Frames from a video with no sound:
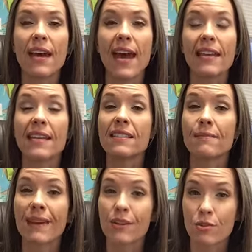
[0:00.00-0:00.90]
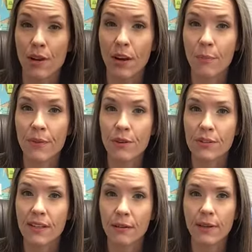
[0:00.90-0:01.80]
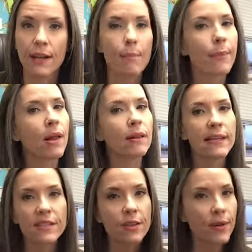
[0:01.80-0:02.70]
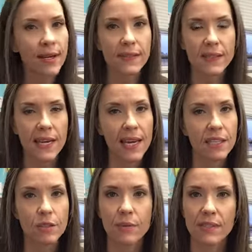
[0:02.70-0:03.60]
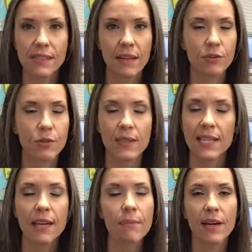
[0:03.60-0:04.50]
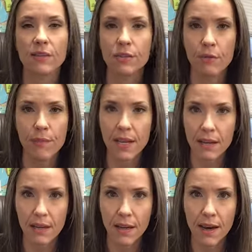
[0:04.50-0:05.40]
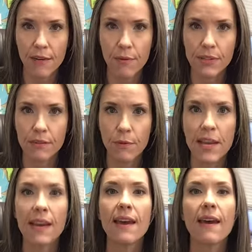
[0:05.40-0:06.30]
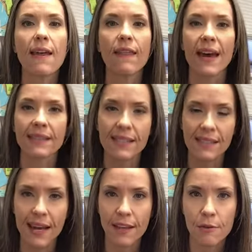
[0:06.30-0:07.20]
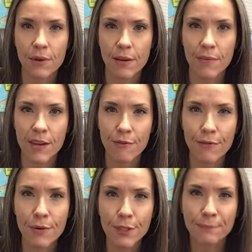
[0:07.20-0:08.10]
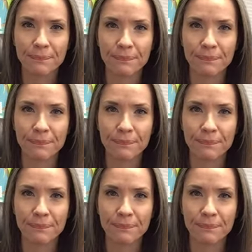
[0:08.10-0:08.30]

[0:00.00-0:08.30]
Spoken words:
and need some extra help with your sight reading, please don't hesitate to attend my Zoom meeting that I have once a week. That's exactly what I'm there for.